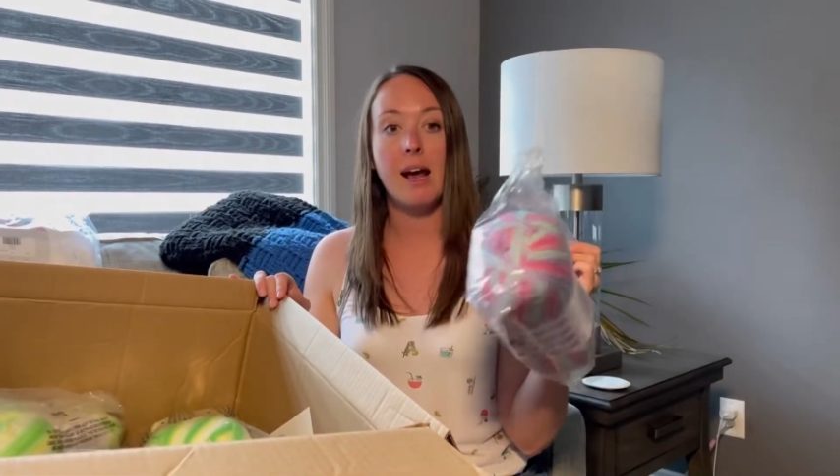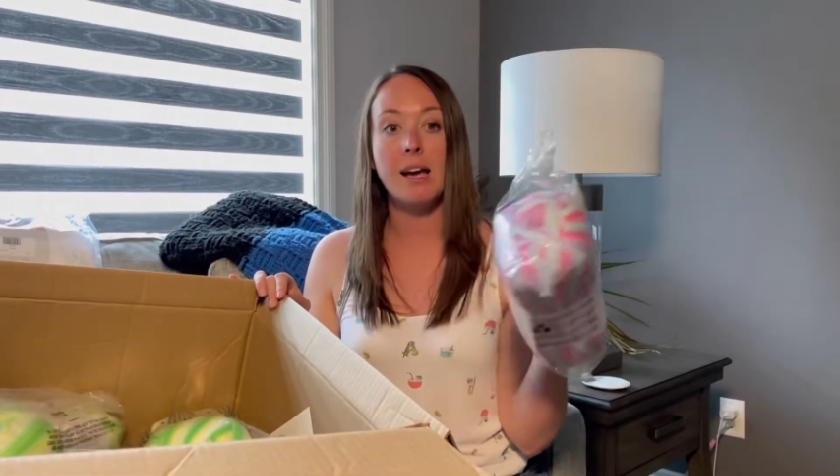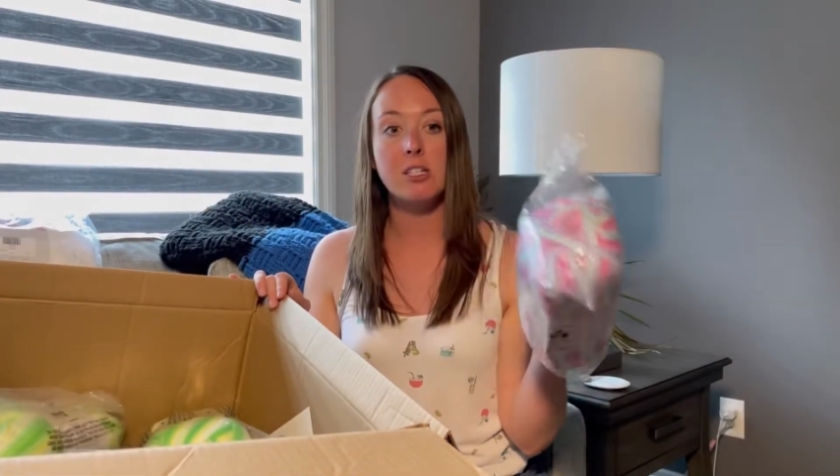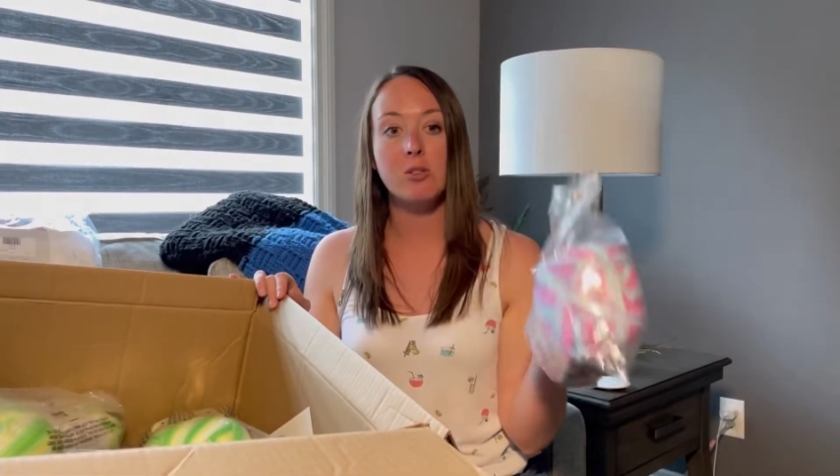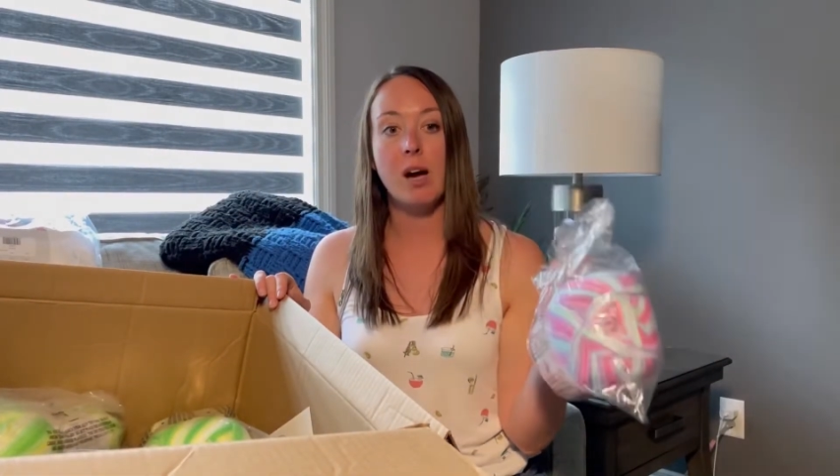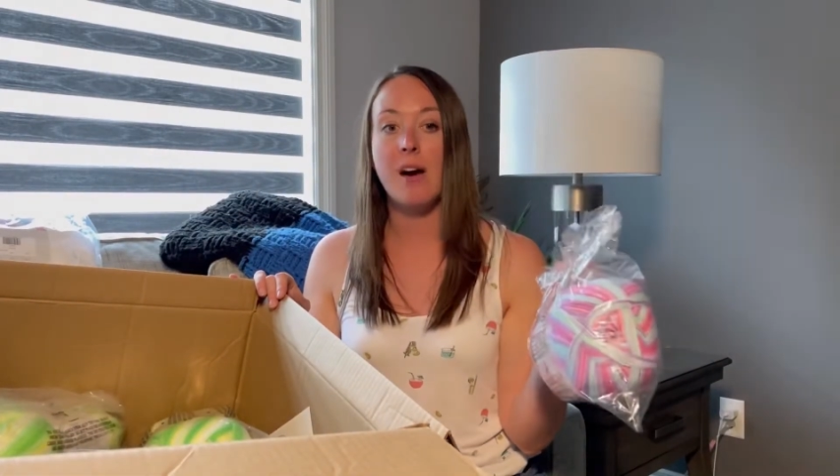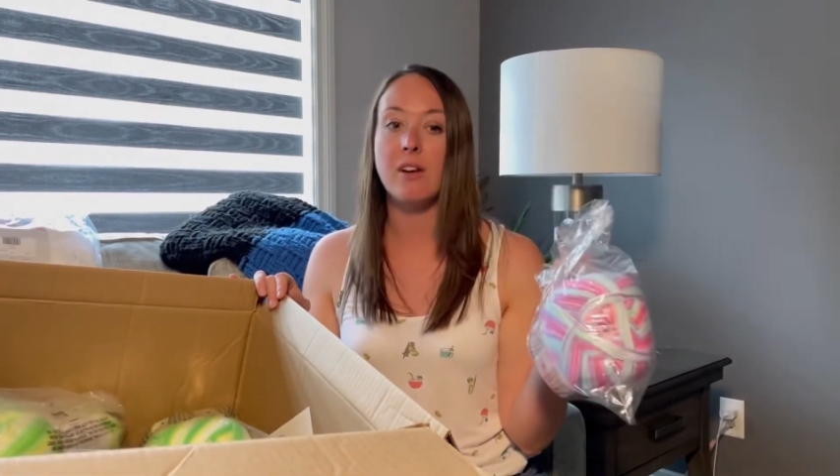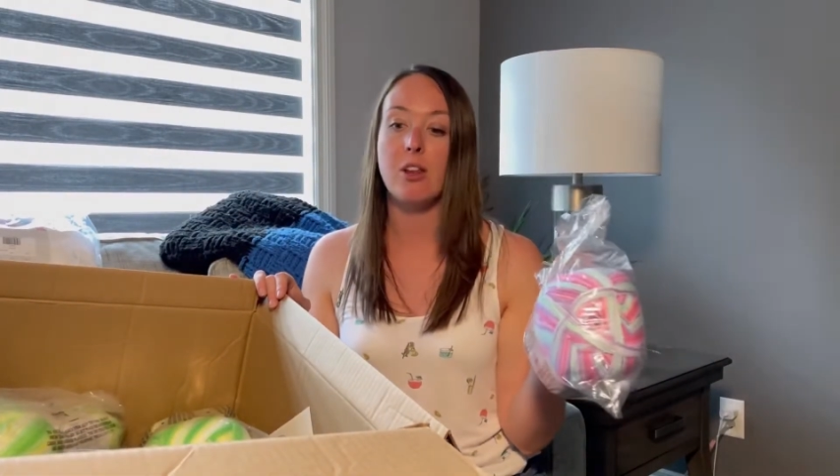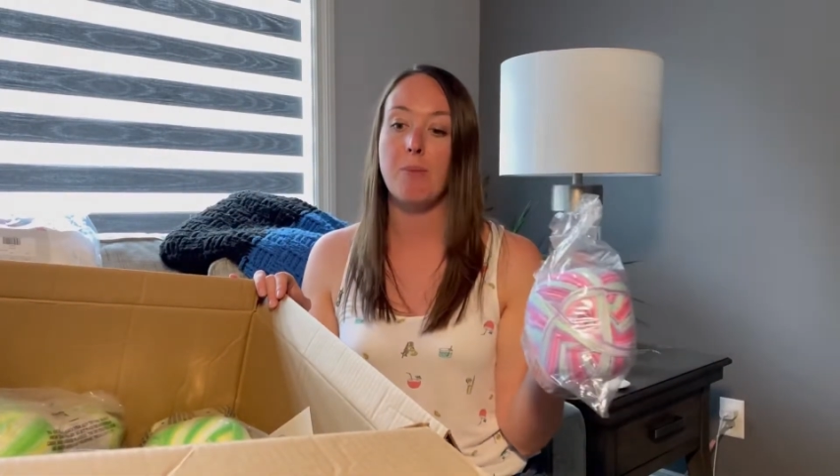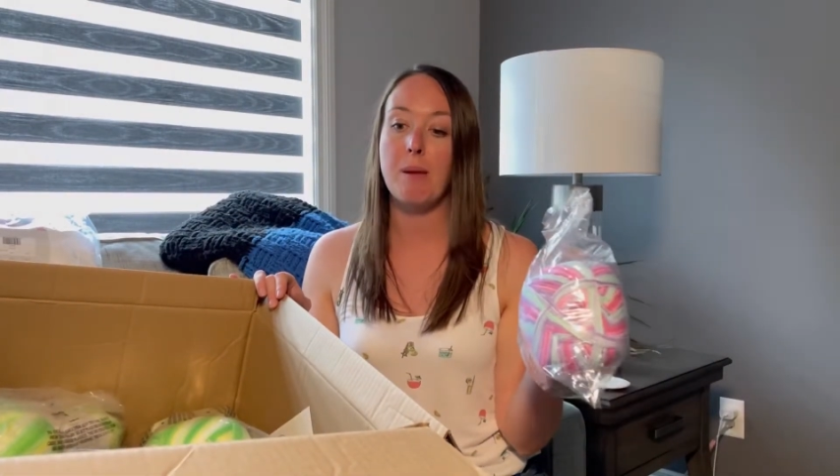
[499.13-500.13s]
I do have
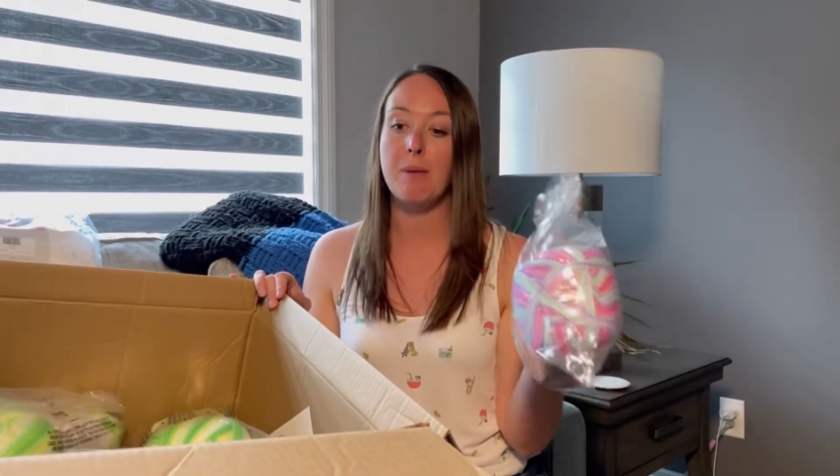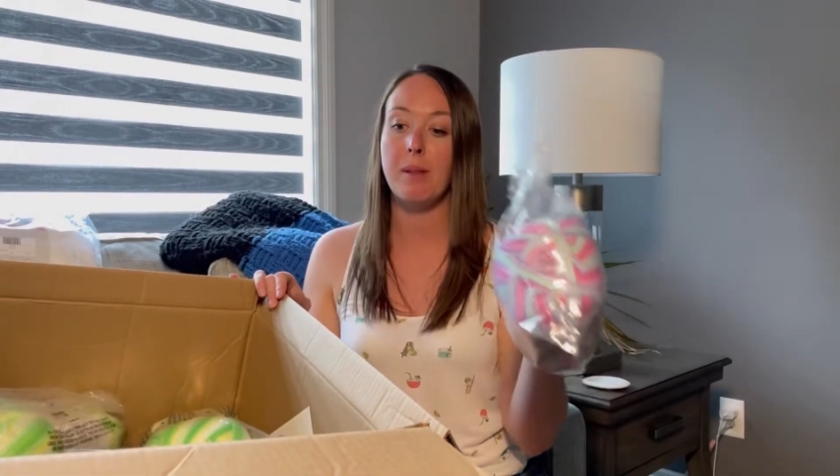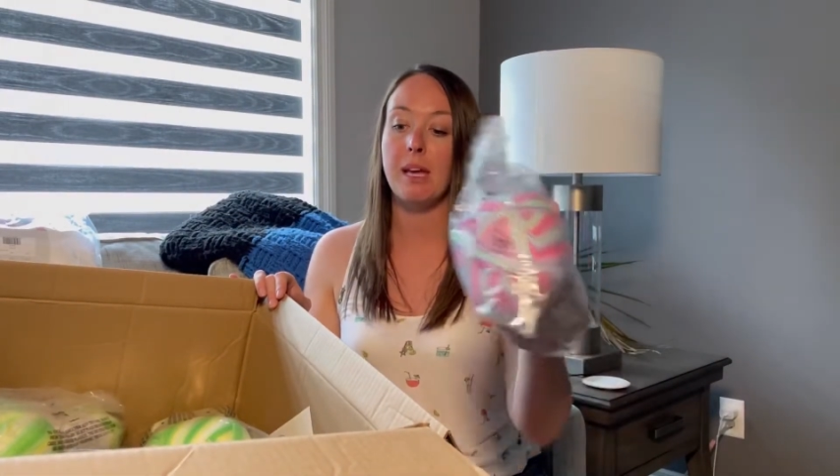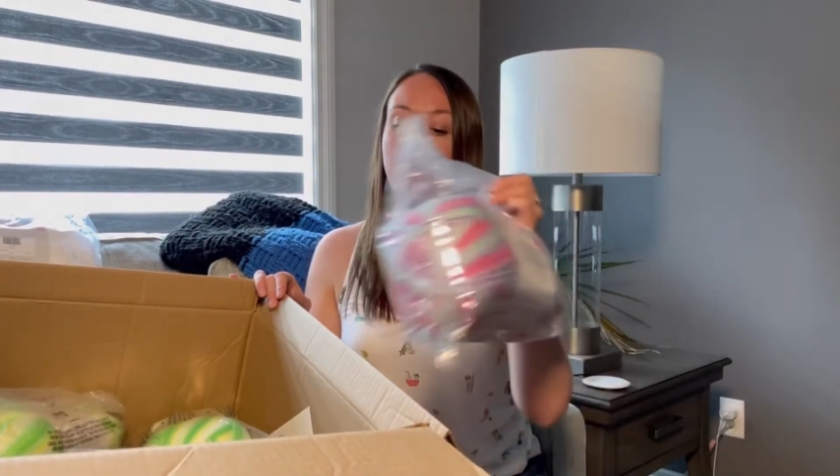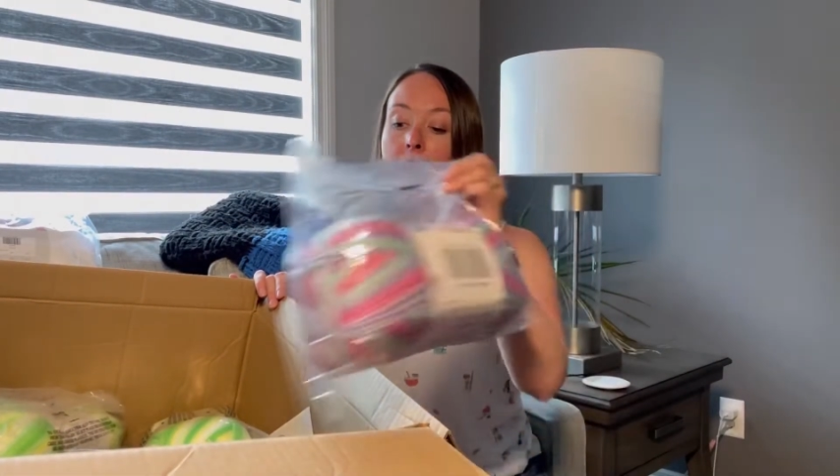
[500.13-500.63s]
another baby blanket